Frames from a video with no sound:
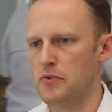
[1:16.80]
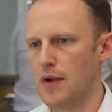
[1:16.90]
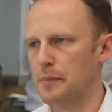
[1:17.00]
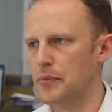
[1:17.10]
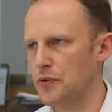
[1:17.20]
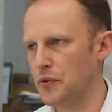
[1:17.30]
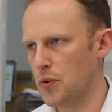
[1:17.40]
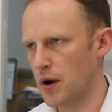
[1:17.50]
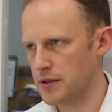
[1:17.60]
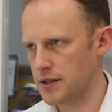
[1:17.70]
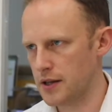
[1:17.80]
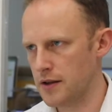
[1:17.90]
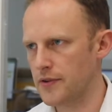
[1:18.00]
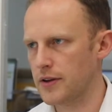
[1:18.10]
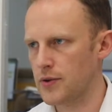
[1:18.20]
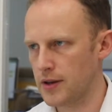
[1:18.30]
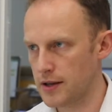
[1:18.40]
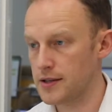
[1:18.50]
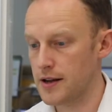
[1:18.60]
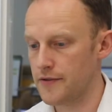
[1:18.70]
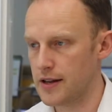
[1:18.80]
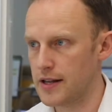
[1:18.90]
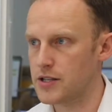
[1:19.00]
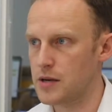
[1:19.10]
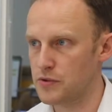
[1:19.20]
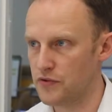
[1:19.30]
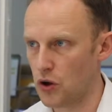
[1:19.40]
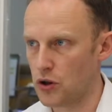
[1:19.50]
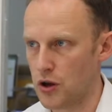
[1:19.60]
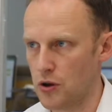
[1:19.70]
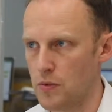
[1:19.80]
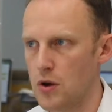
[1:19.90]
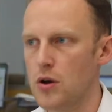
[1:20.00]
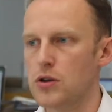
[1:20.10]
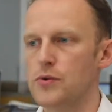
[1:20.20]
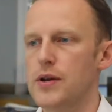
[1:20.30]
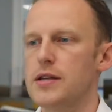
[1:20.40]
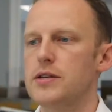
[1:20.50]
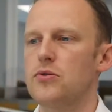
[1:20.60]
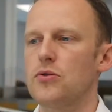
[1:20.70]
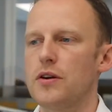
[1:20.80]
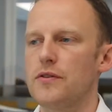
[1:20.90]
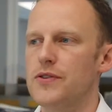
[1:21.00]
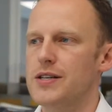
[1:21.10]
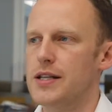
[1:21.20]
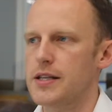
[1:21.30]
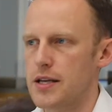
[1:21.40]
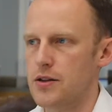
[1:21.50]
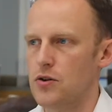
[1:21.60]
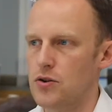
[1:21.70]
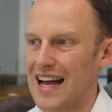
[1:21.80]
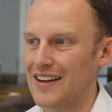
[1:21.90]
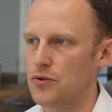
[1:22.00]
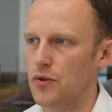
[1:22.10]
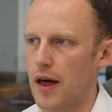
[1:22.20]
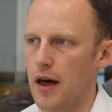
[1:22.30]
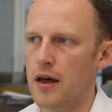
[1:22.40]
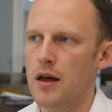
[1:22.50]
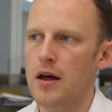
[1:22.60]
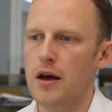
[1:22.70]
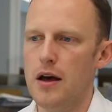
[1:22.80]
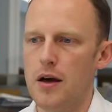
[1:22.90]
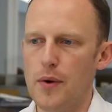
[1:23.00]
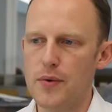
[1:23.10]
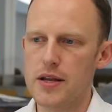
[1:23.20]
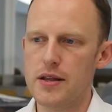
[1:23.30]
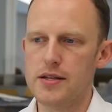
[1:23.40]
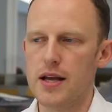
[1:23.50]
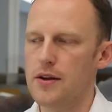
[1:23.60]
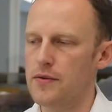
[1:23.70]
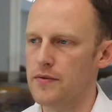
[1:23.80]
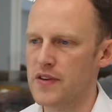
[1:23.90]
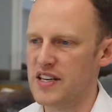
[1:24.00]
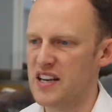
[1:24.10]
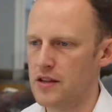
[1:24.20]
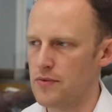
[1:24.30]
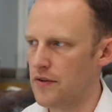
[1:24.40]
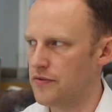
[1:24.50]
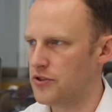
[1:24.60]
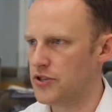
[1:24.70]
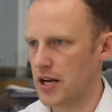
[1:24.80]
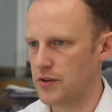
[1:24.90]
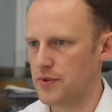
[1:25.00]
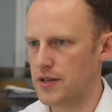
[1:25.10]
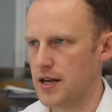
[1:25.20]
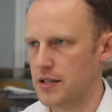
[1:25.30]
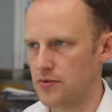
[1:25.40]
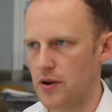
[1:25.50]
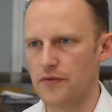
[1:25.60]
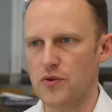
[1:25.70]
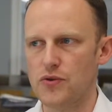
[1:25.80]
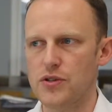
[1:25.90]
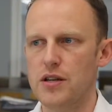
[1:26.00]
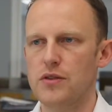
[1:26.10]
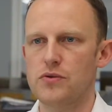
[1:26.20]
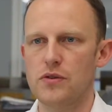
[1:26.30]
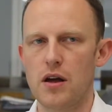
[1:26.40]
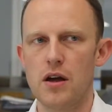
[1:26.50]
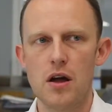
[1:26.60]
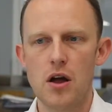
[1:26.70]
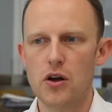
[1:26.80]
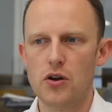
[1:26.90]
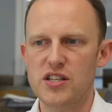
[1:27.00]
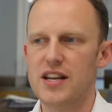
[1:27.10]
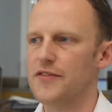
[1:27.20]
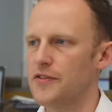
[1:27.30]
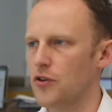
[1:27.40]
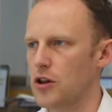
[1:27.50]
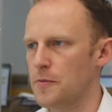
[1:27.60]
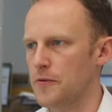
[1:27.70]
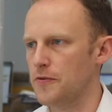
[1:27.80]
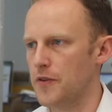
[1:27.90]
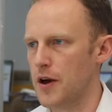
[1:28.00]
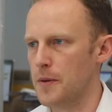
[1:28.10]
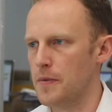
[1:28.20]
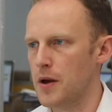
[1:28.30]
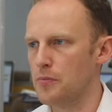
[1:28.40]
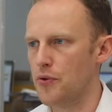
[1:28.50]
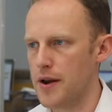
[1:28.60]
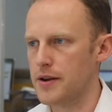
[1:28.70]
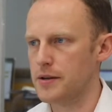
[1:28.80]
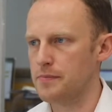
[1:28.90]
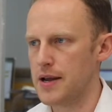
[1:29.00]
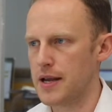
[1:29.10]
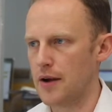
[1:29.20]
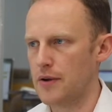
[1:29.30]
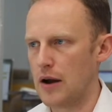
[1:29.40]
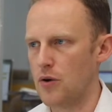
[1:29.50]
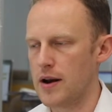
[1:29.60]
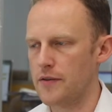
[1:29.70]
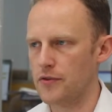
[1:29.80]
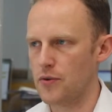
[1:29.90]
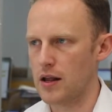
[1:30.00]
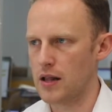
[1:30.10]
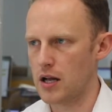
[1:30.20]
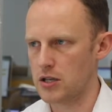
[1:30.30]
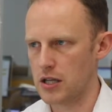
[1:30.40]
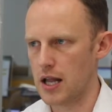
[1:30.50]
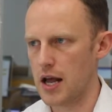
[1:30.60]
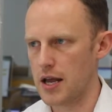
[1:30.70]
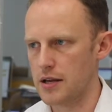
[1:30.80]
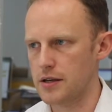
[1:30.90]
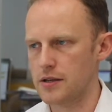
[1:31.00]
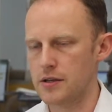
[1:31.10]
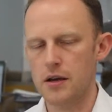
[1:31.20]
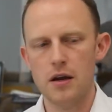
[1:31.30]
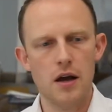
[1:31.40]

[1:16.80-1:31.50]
be ramping up quite significantly in terms of volume, so we needed to look at a facility that could handle that. When we did the site visit and the reference checks with Datagraphic, we could see that there was a significant volume of print being carried out already for quite large clients.